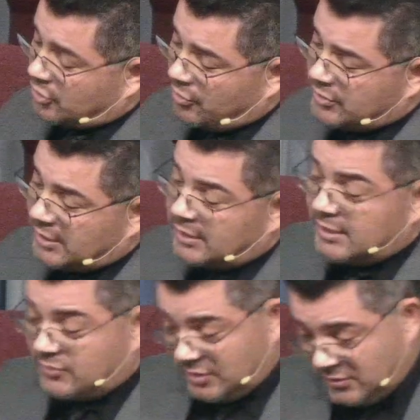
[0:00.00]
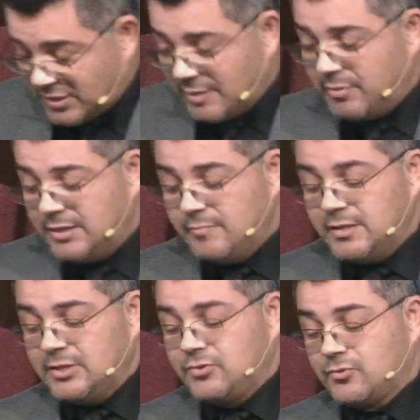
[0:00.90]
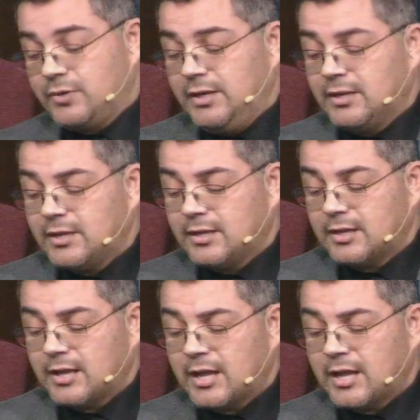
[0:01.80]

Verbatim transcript: in the church and, and since I've been in ministry,